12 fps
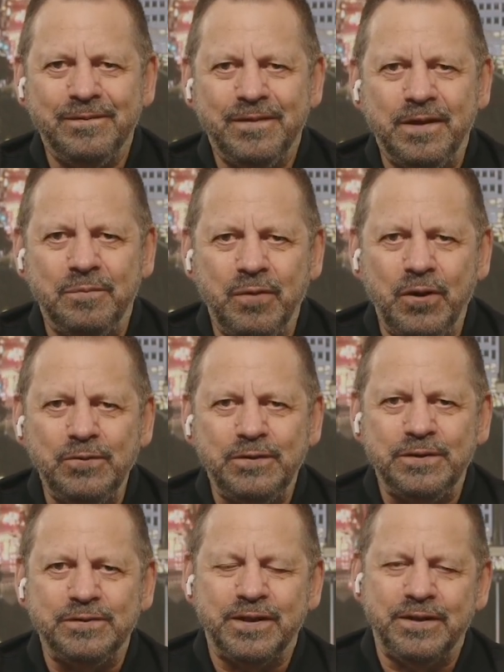The
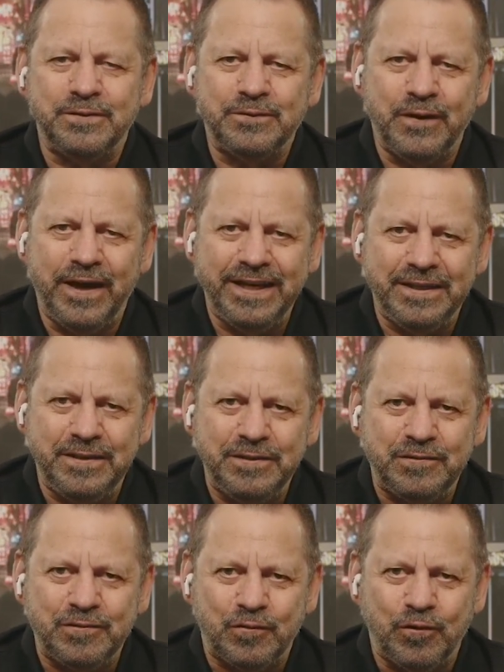emotions that are trying to
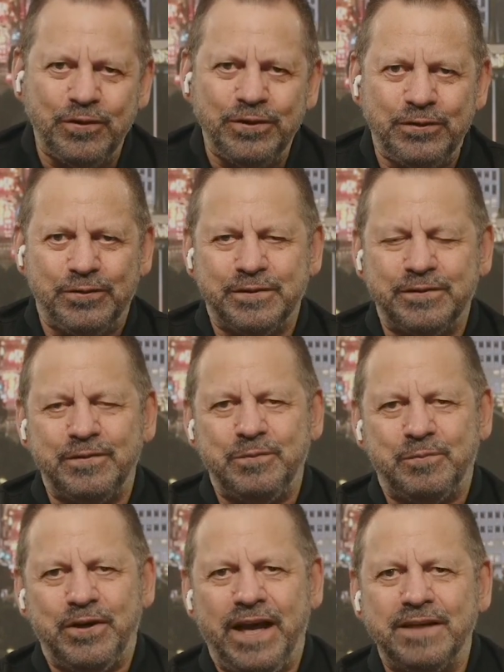destroy you are
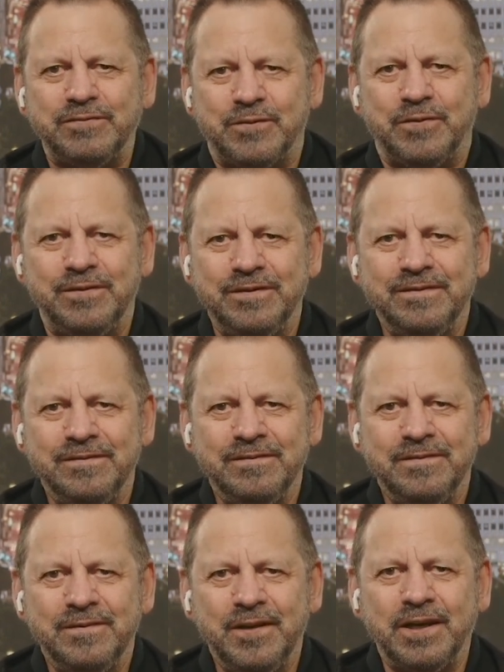supernatural.
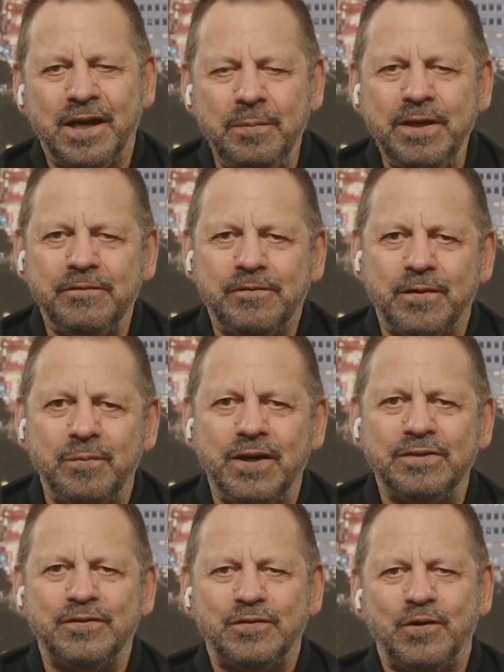They're coming from
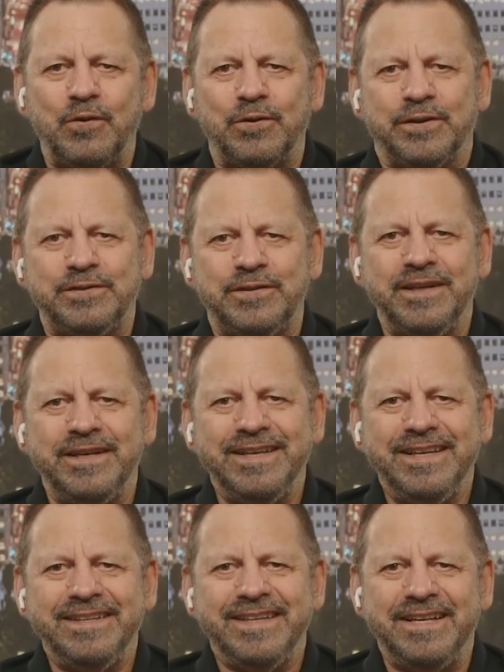a source
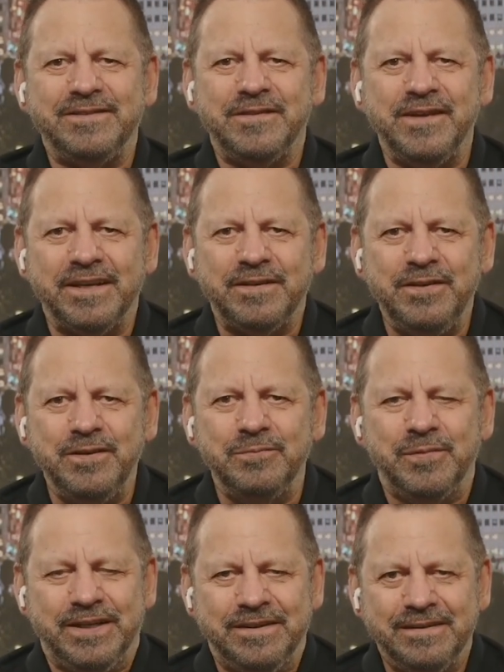that is not
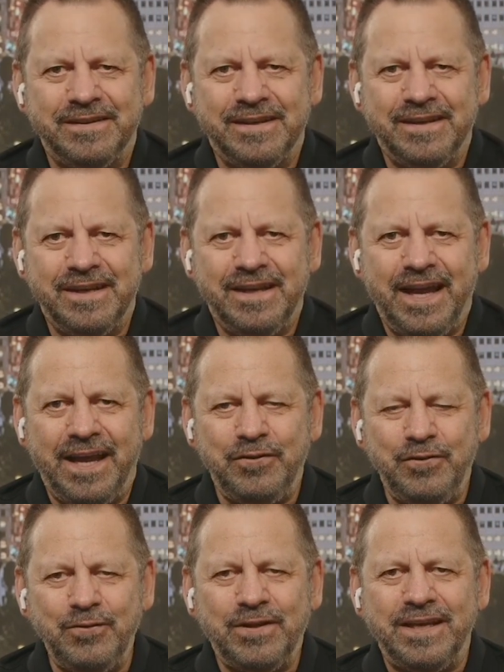human.
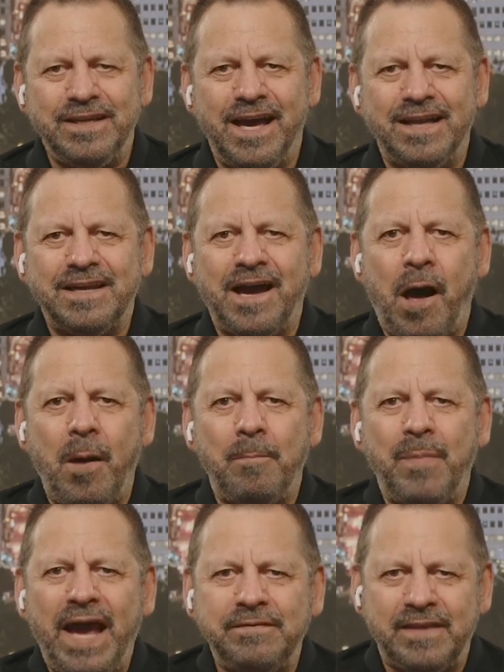And you cannot
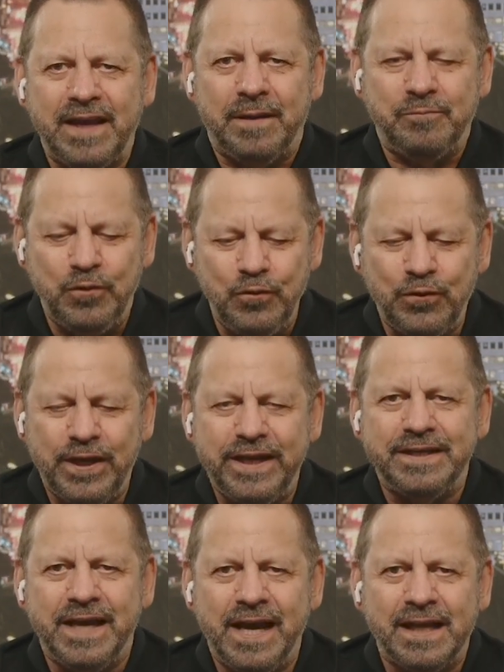combat them. You
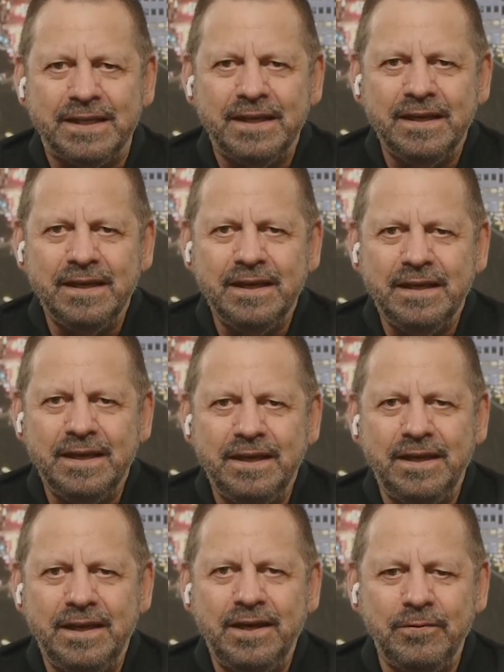cannot.
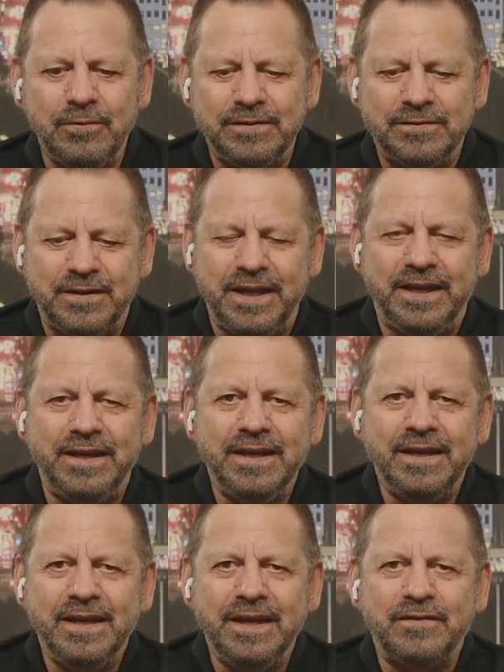Here is the
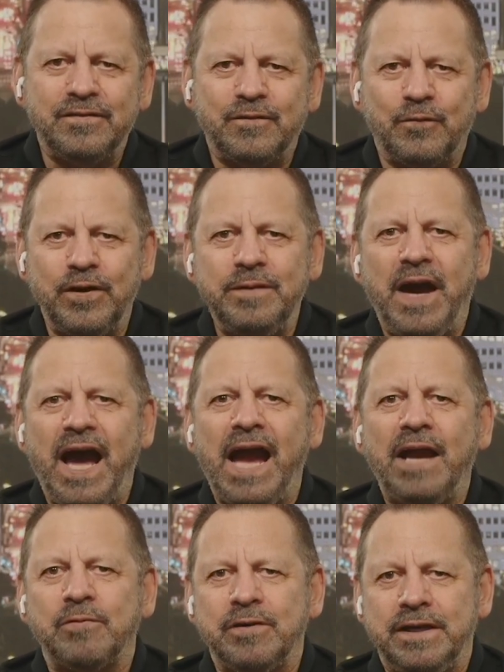extreme
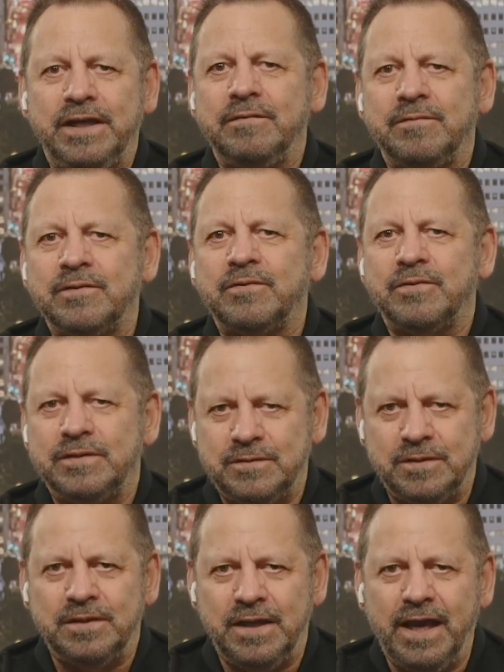irony of the
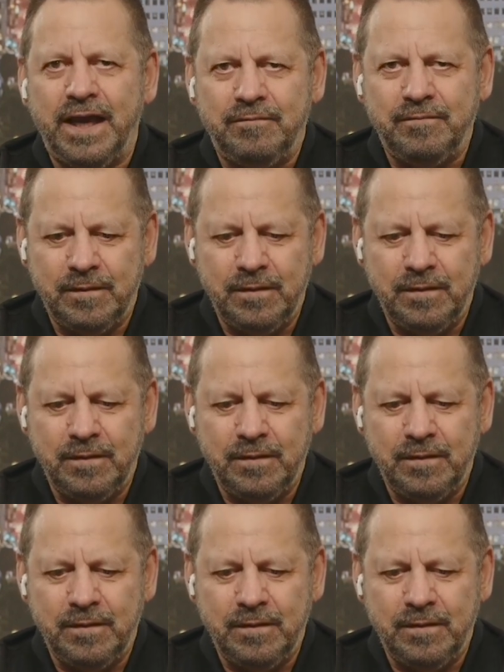Christian life